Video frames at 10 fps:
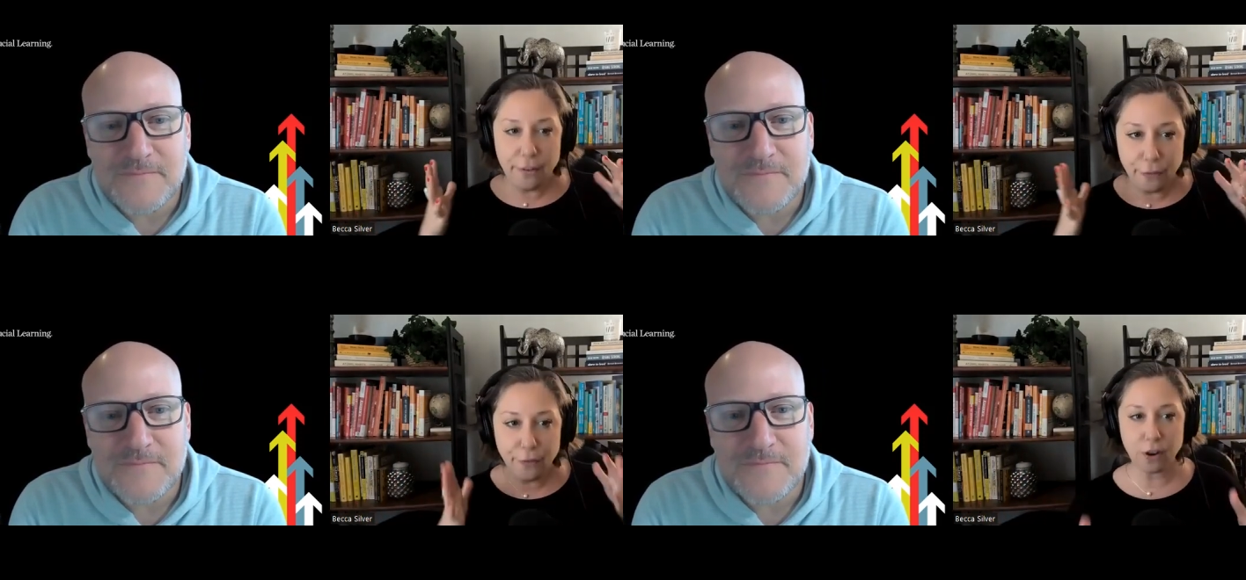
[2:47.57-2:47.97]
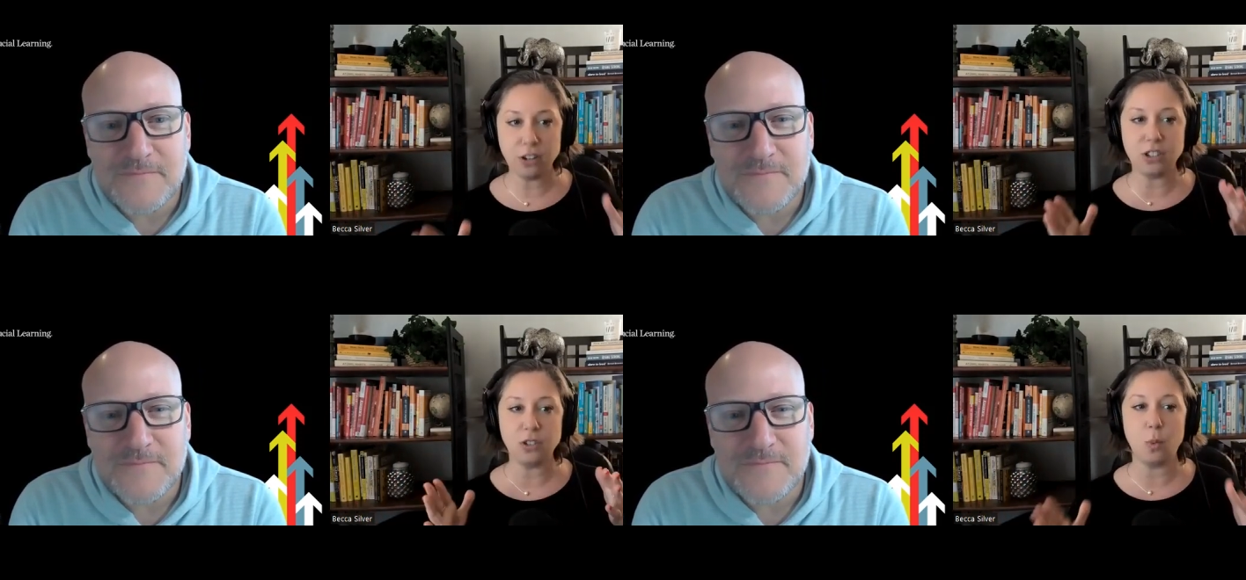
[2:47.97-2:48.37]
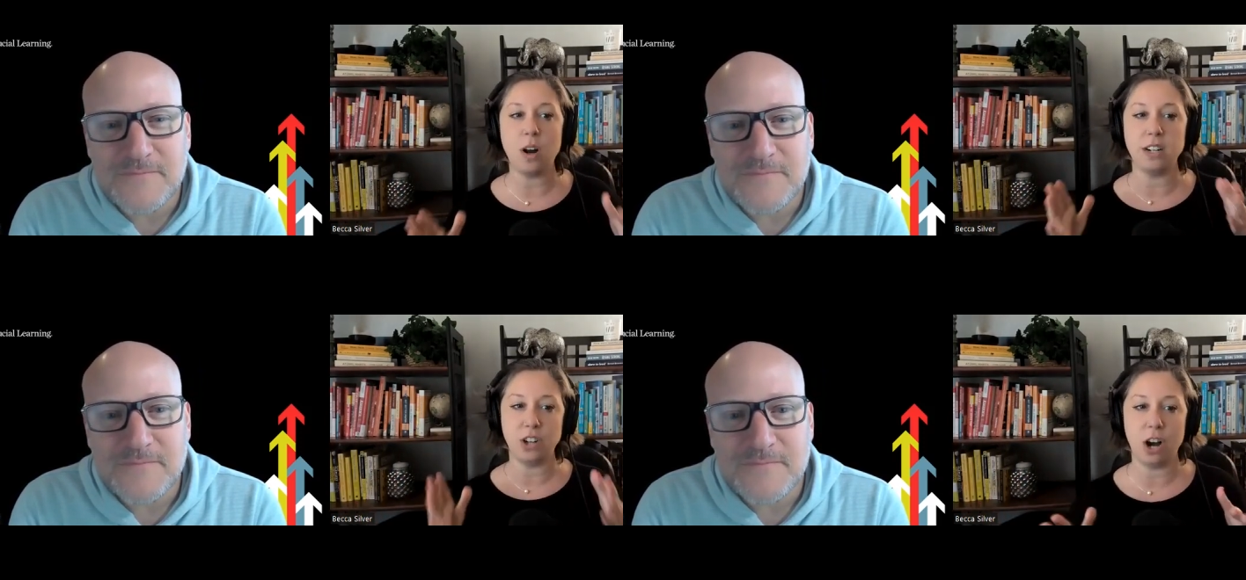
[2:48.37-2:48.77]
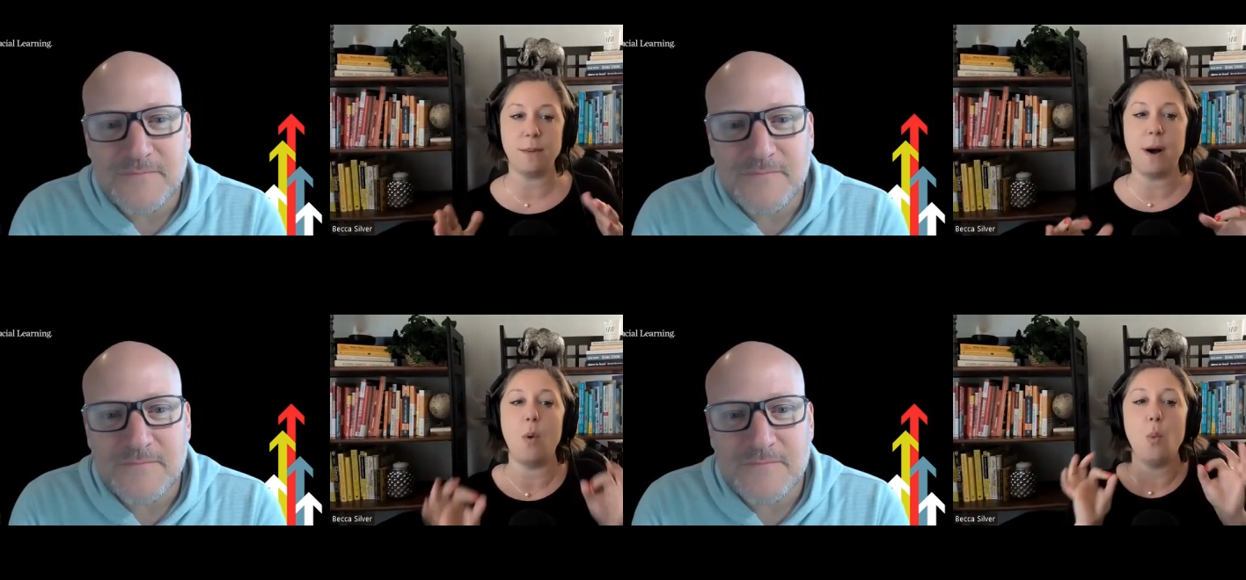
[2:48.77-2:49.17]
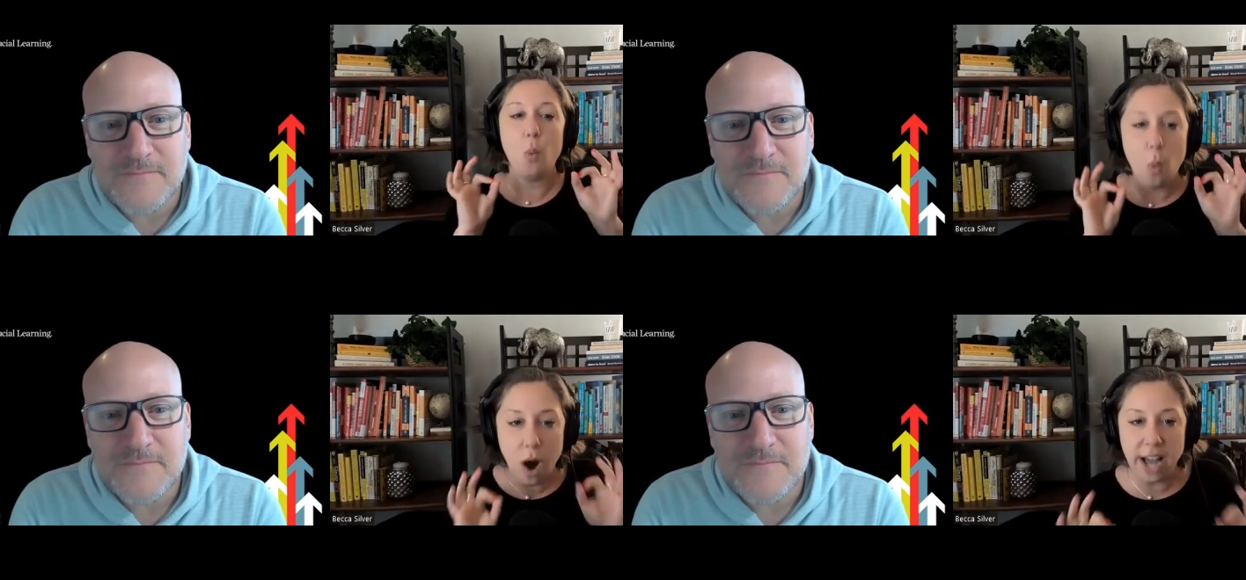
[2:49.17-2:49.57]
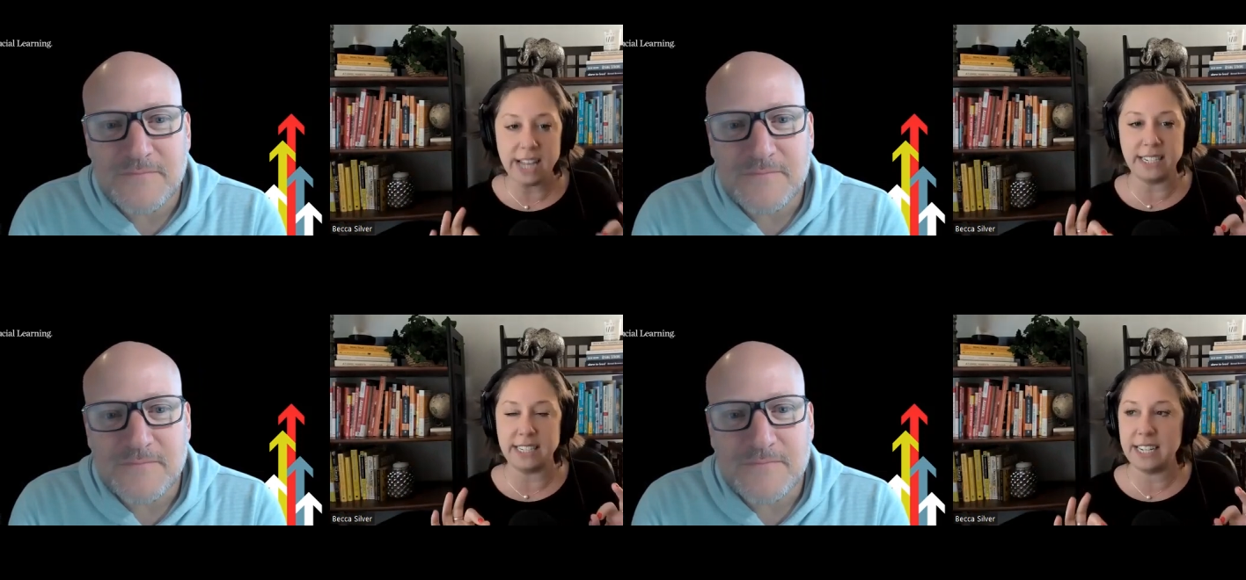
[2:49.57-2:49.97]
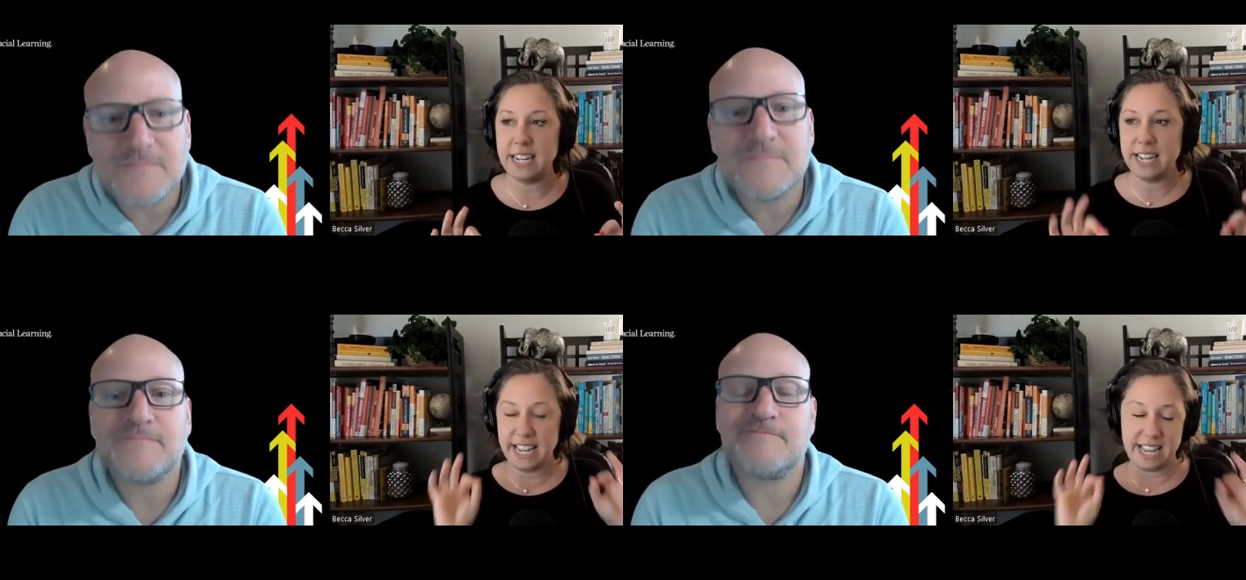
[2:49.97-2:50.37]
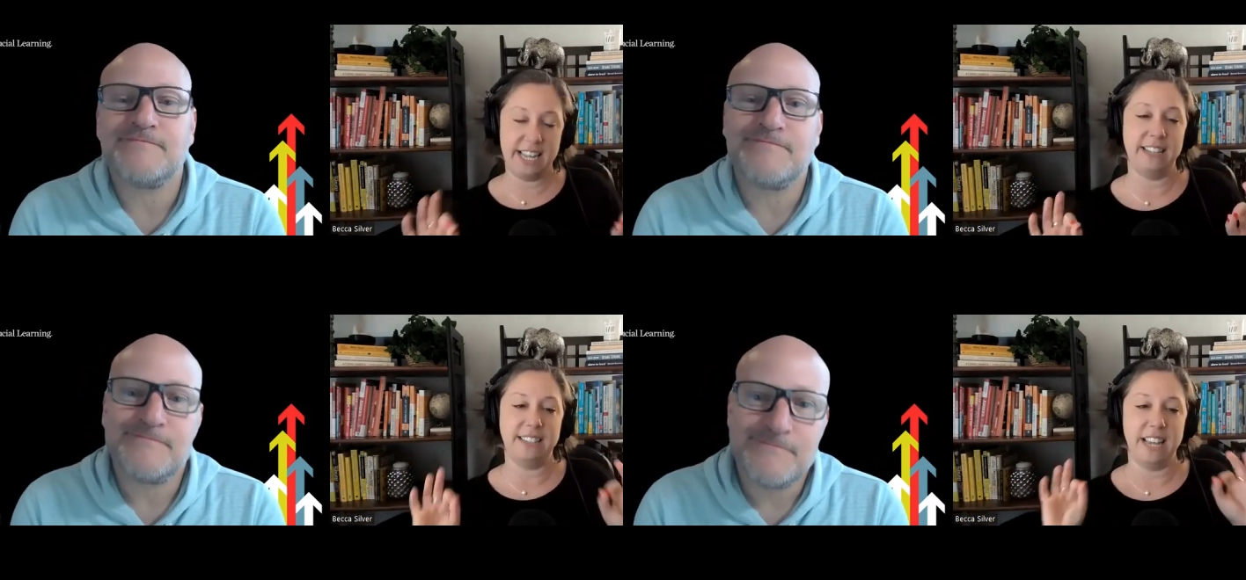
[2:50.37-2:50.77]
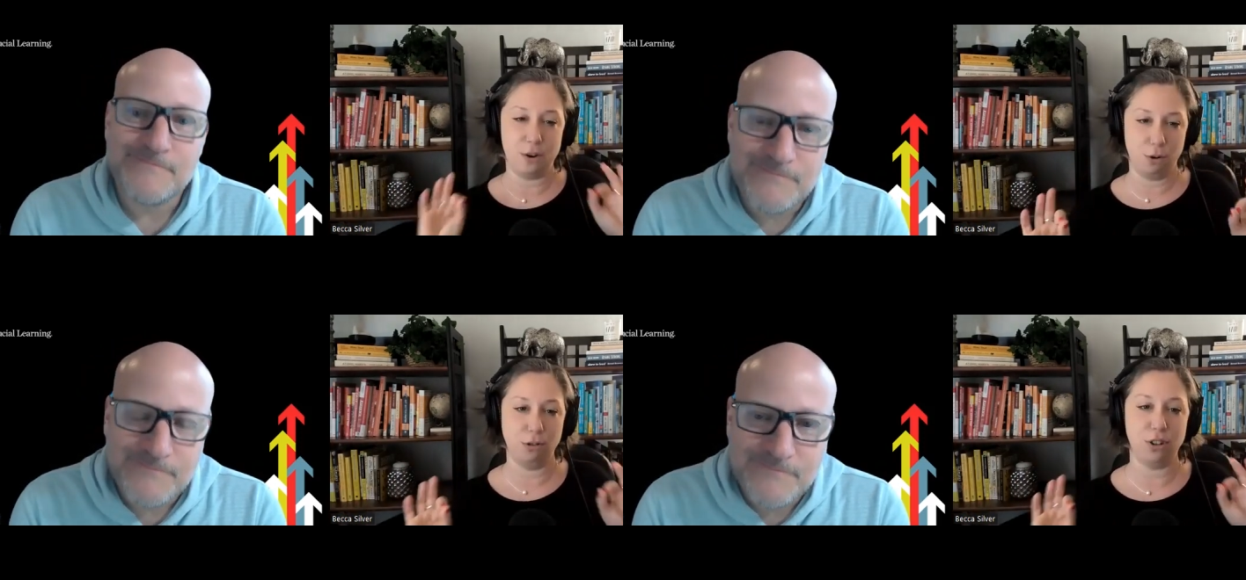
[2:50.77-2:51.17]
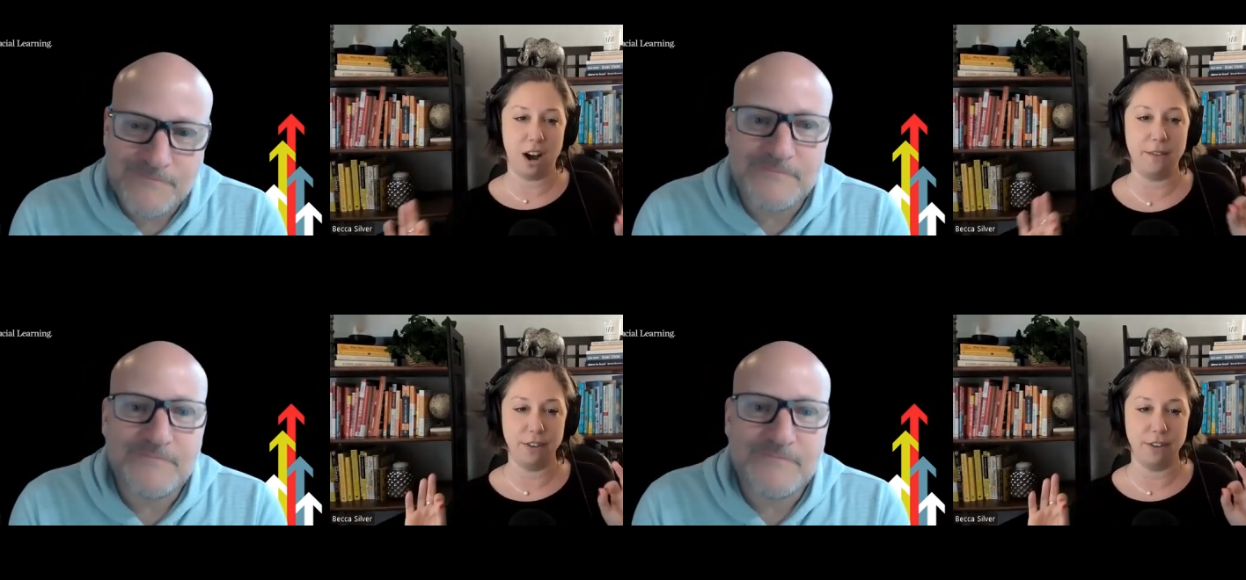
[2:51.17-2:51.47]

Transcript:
Speaker 1: i first want to talk about what is a crucial